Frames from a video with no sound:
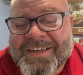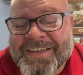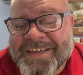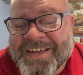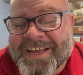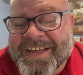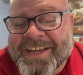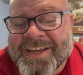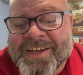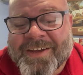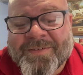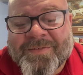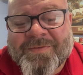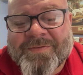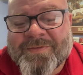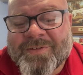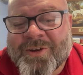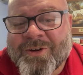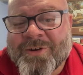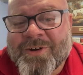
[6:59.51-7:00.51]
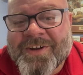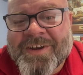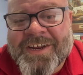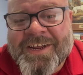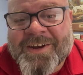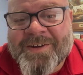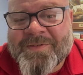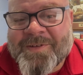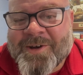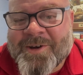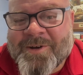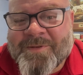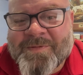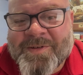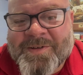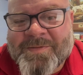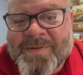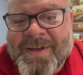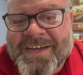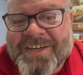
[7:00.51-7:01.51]
If you're in need of a home
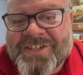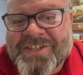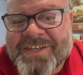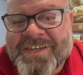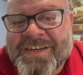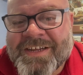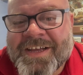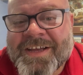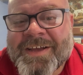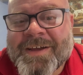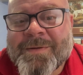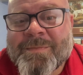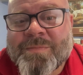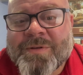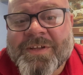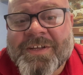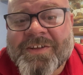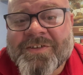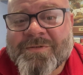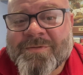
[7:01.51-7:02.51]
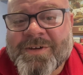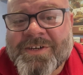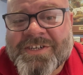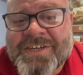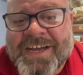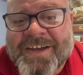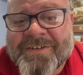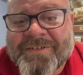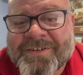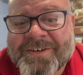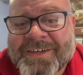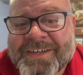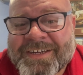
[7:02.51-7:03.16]
inspection, please reach out.